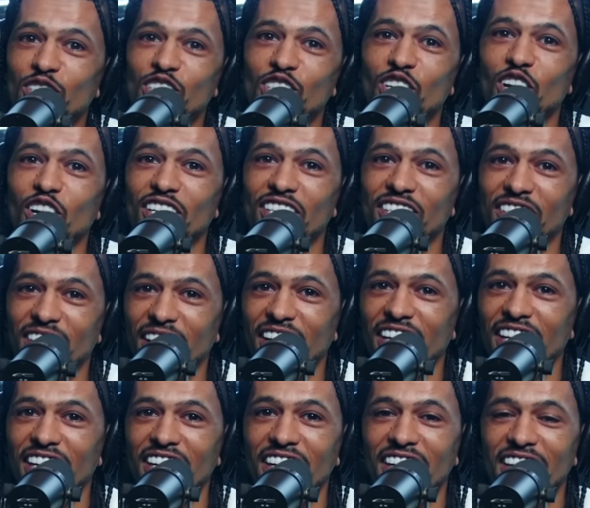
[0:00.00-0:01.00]
start digging
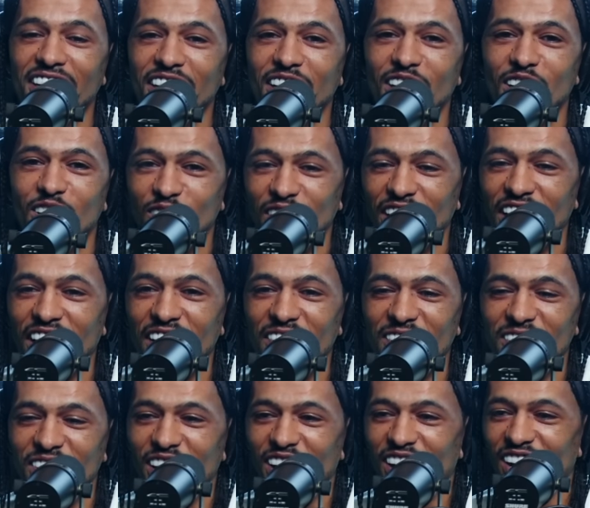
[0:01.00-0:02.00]
the nigga
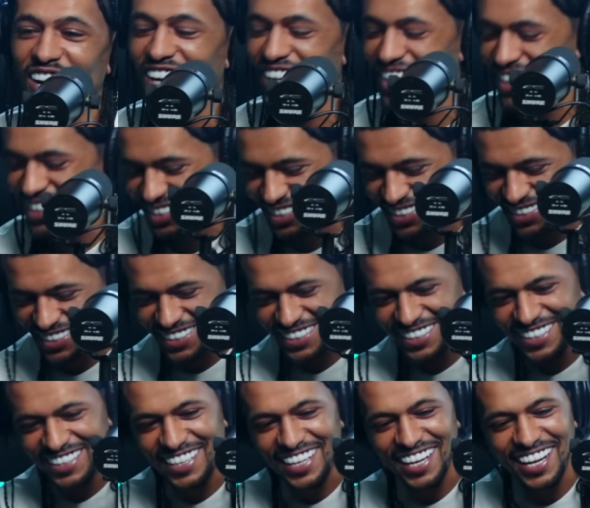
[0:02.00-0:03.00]
graveyard.
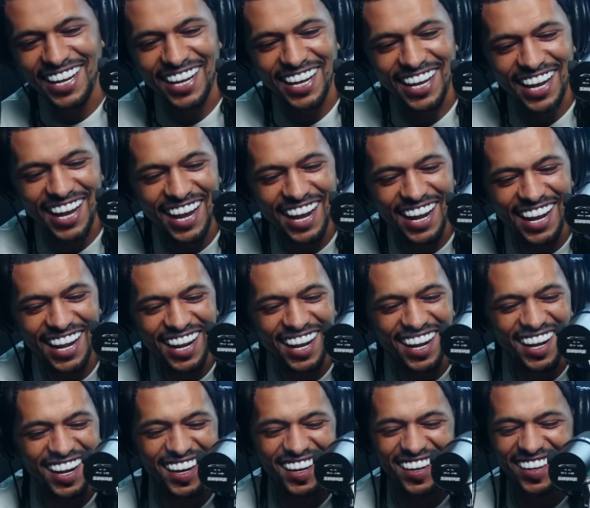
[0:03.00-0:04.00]
Hello.
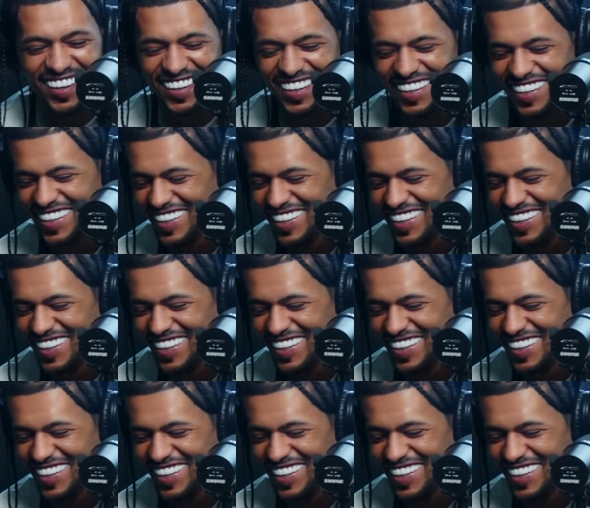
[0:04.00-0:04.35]
Hello.